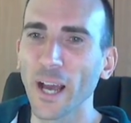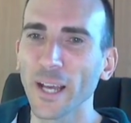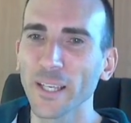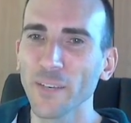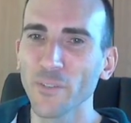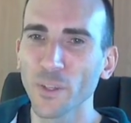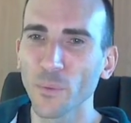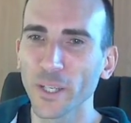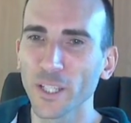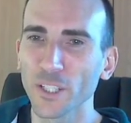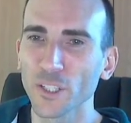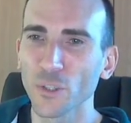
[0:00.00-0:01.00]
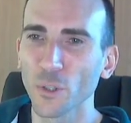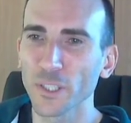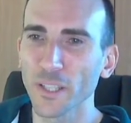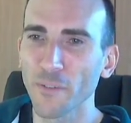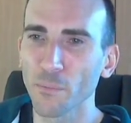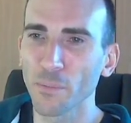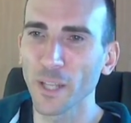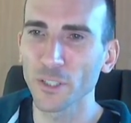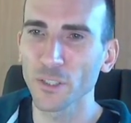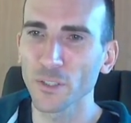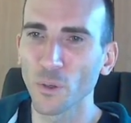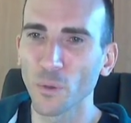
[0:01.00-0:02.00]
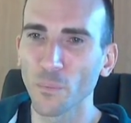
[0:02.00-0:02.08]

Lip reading: given that we can store 7 plus or